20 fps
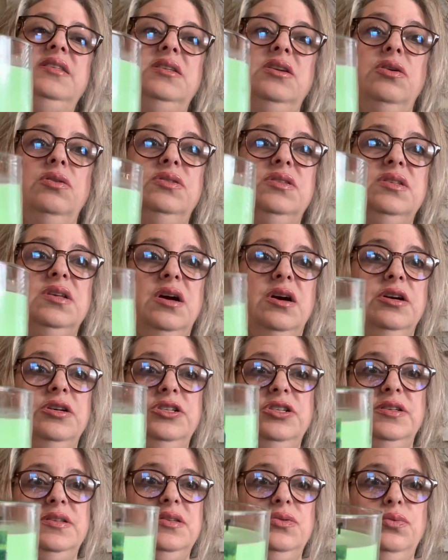notes are
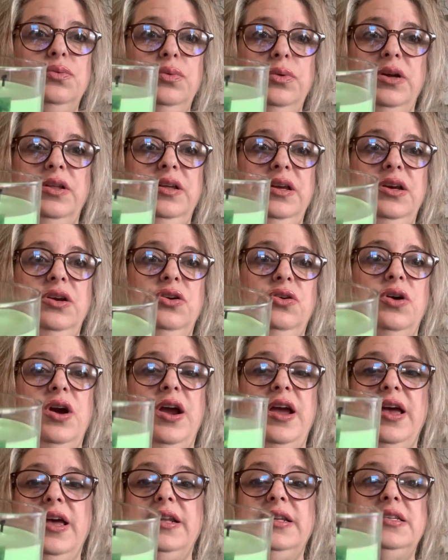just really
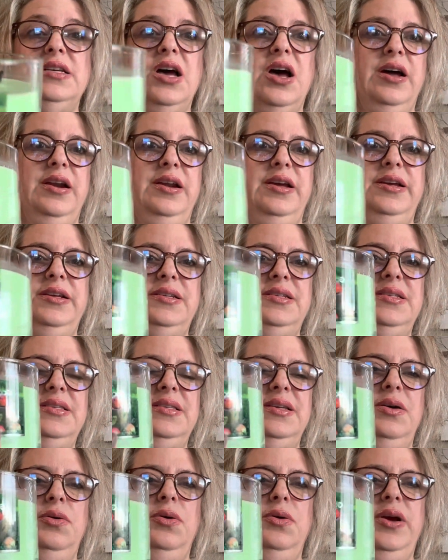grand on it.
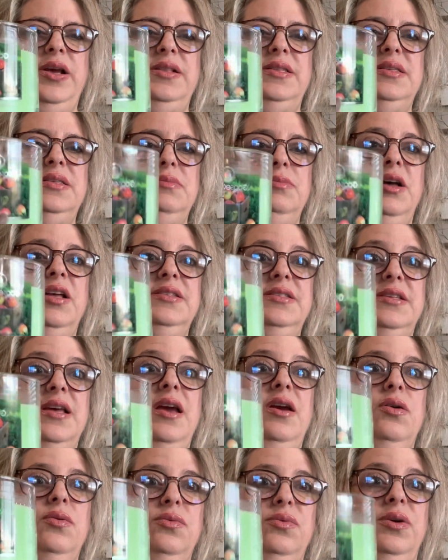So it smells
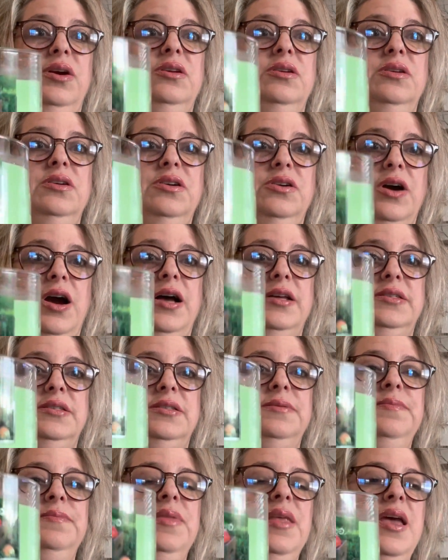like real
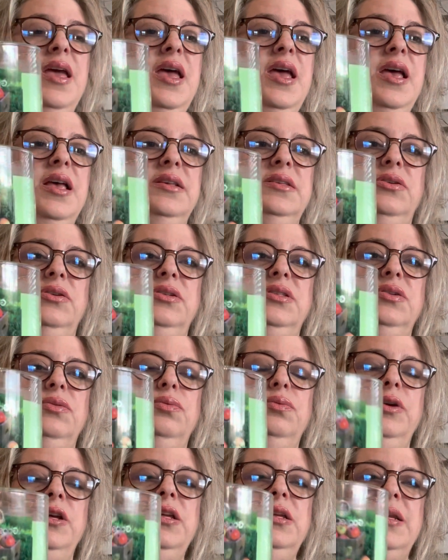grass. So it's a
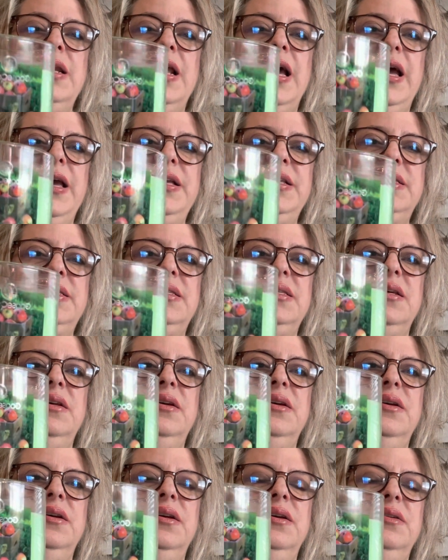real nice
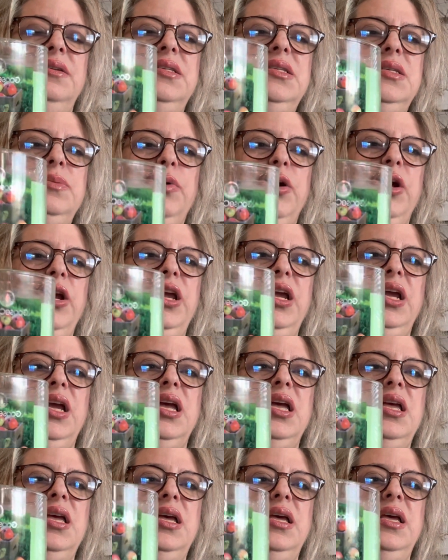
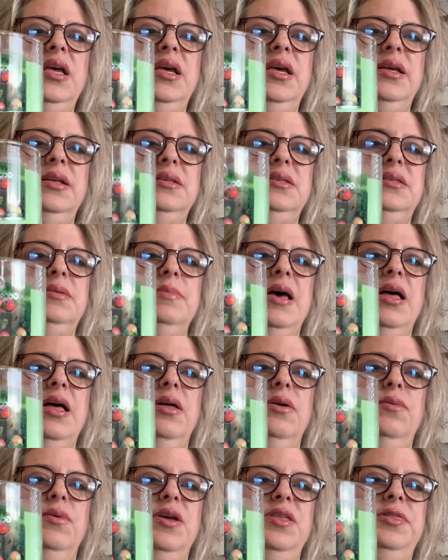spring
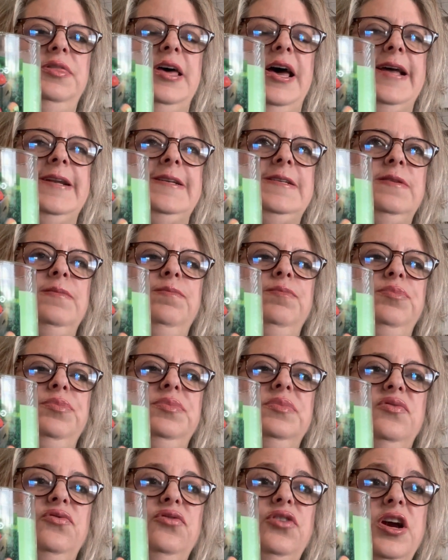smell with that
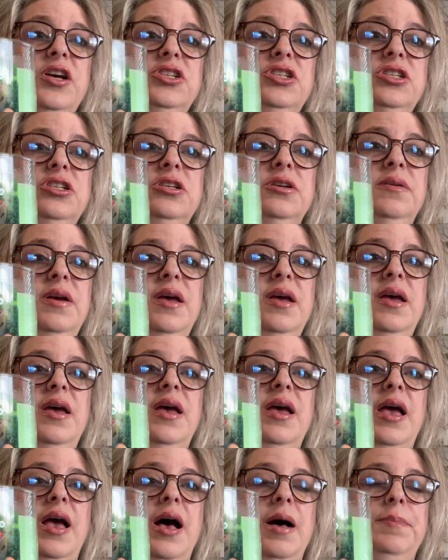fresh
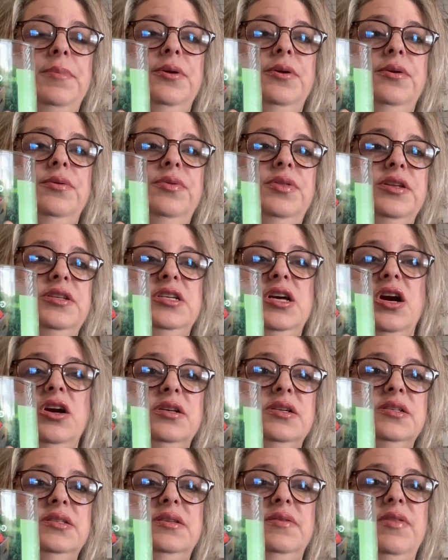apple, the
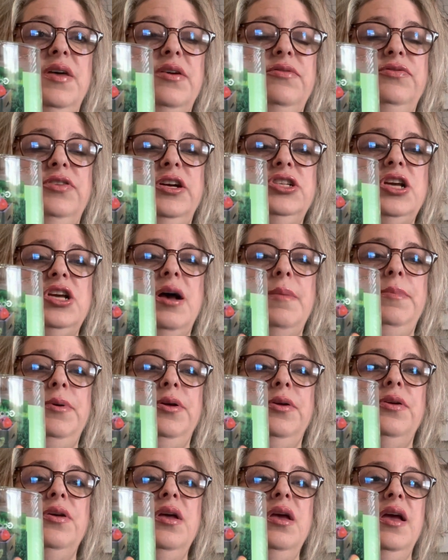tartness of that fresh
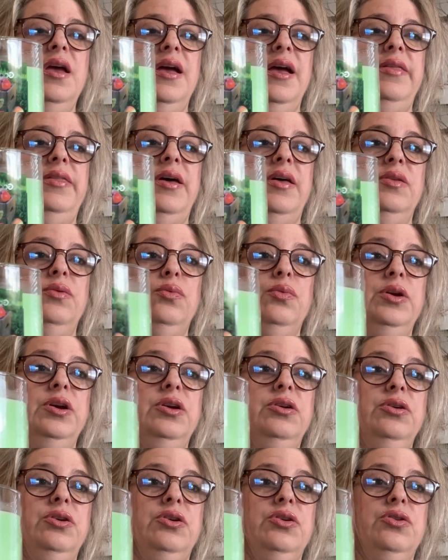apple, and that
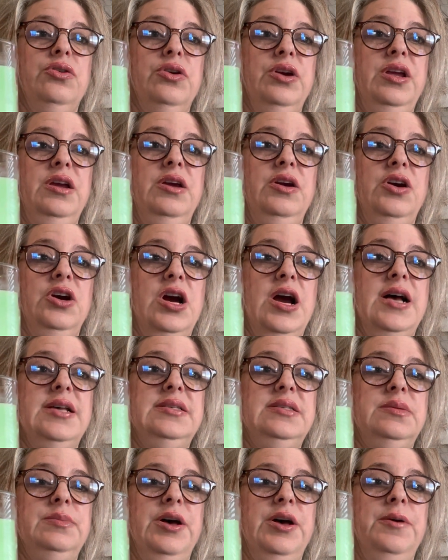real green
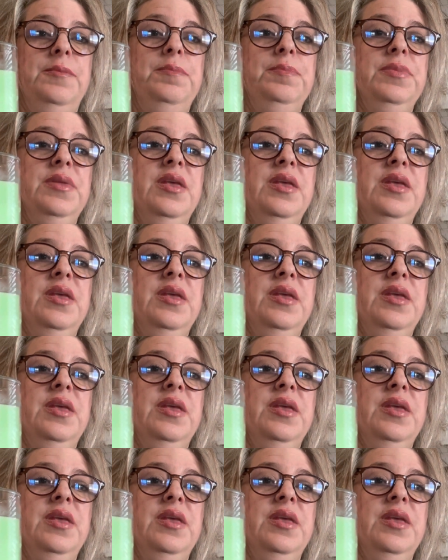grass smell.